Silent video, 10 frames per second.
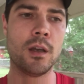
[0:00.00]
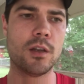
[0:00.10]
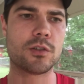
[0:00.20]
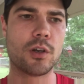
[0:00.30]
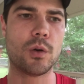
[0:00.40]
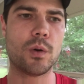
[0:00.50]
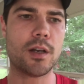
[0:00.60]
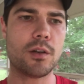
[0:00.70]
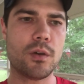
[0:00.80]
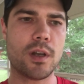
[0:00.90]
So
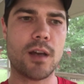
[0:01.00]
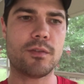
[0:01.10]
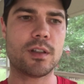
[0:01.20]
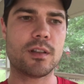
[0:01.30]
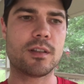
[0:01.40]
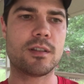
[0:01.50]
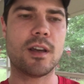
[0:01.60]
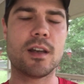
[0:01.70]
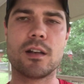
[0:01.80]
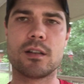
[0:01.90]
I don't have to
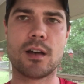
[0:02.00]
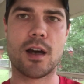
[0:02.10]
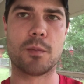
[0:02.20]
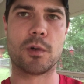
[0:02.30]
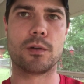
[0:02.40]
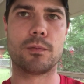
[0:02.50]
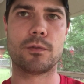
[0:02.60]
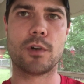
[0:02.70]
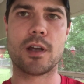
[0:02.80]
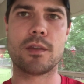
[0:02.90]
set a timer,
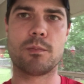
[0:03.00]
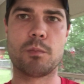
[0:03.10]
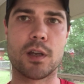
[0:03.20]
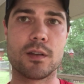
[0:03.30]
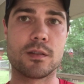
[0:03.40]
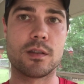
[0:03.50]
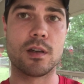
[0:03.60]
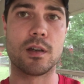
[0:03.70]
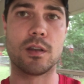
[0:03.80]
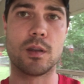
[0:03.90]
right? Because
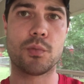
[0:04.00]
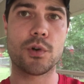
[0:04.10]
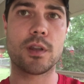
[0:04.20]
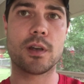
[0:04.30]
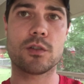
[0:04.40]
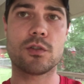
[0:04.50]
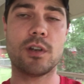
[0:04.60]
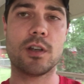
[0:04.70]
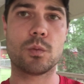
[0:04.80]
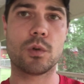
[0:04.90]
the breathing
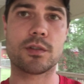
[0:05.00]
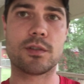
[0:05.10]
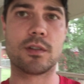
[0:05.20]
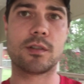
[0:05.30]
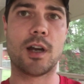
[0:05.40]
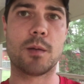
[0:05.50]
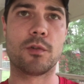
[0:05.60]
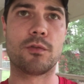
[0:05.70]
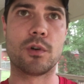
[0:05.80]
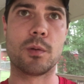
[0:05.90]
exercise works as a timer
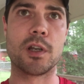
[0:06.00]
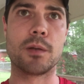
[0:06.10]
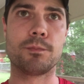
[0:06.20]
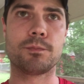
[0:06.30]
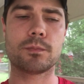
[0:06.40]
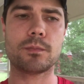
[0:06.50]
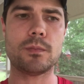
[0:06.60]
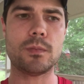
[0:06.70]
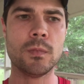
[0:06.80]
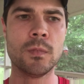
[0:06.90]
for me.
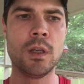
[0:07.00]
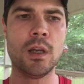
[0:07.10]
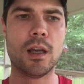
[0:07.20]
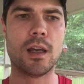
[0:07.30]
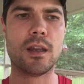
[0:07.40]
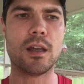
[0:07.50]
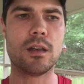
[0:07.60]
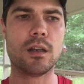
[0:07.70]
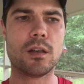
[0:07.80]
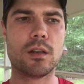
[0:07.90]
And
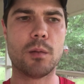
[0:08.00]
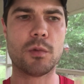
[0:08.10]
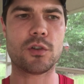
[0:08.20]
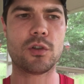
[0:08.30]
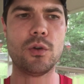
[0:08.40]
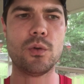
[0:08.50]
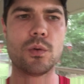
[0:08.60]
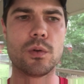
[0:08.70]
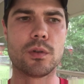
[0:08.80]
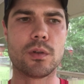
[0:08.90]
then number
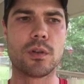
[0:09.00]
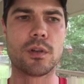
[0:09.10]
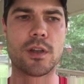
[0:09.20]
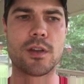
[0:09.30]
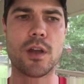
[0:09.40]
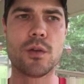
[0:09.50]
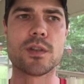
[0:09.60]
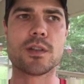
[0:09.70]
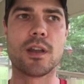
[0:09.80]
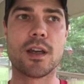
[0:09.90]
two, the other
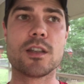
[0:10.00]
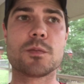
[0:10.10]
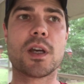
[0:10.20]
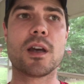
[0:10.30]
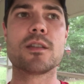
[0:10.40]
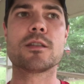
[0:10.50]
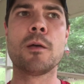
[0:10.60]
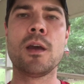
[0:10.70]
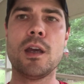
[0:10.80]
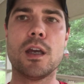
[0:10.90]
reason I like it is because
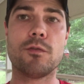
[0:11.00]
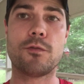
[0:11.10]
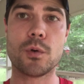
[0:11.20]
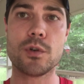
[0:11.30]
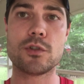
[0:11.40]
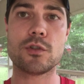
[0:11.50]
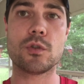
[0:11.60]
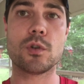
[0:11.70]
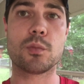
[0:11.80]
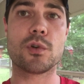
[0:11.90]
it forces
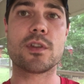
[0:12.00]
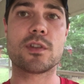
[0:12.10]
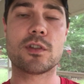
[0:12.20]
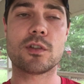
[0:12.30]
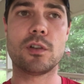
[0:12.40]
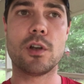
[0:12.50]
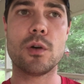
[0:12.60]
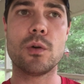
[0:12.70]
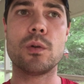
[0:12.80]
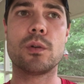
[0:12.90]
you to breathe
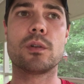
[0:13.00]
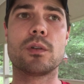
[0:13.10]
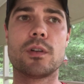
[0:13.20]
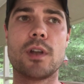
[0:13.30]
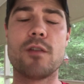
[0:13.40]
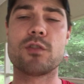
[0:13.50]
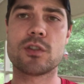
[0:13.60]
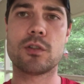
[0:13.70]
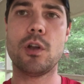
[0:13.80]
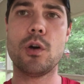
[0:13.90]
slow, have
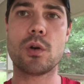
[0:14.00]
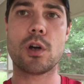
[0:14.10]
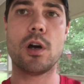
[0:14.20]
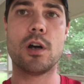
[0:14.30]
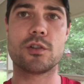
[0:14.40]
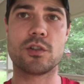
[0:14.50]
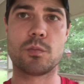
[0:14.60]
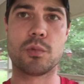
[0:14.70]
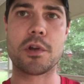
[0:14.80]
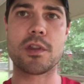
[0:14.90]
slow conscious
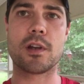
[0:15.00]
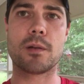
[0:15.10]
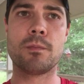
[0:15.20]
breathing,